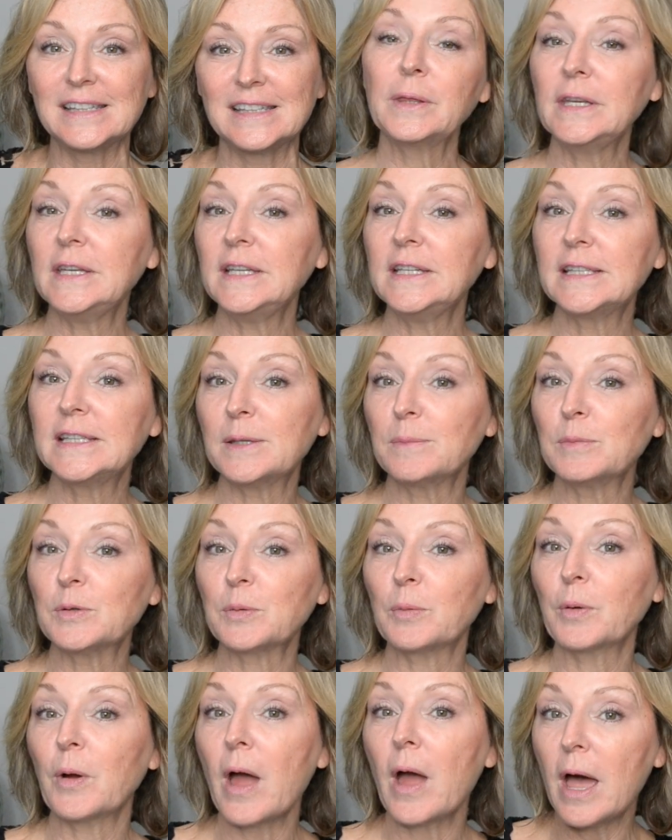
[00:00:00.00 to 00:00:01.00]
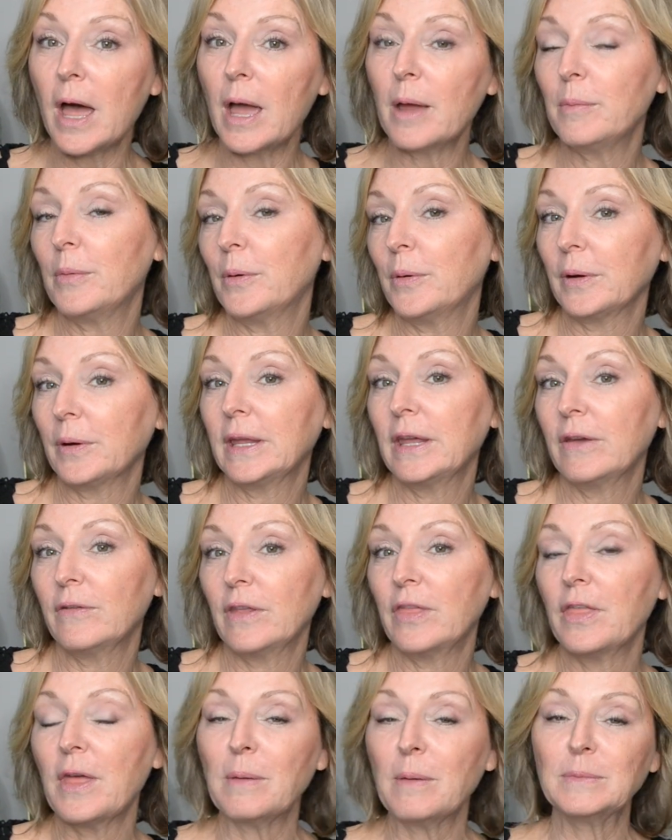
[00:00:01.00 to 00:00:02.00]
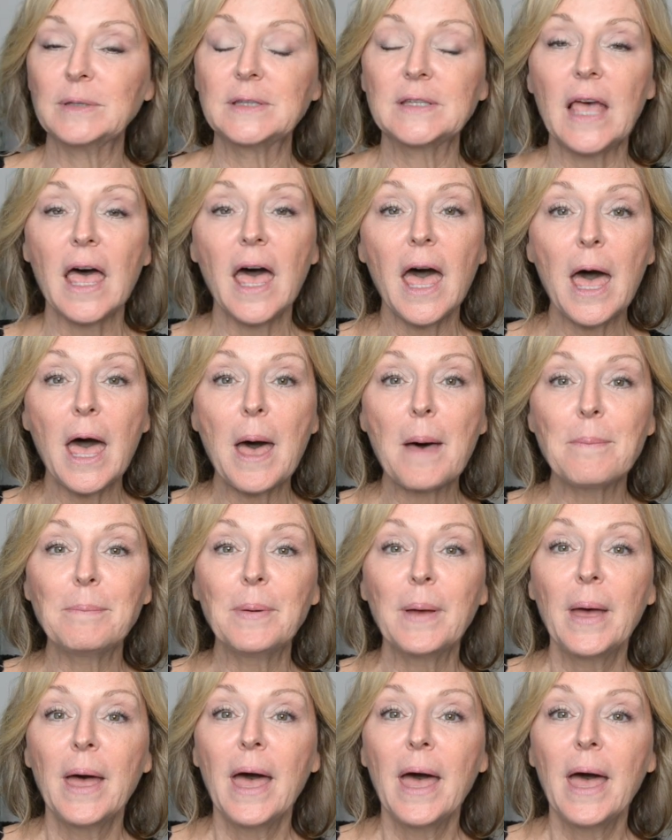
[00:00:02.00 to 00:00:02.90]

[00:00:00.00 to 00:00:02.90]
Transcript: Please subscribe or give a thumbs up.